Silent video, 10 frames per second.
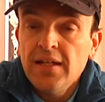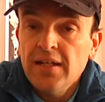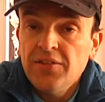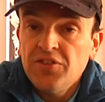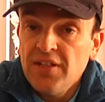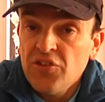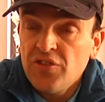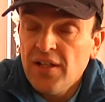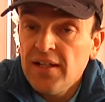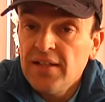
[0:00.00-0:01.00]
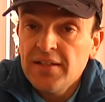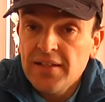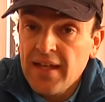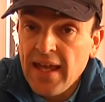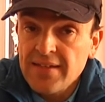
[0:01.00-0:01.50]
international
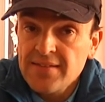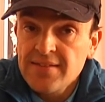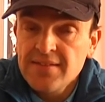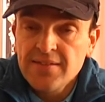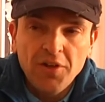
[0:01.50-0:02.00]
guests.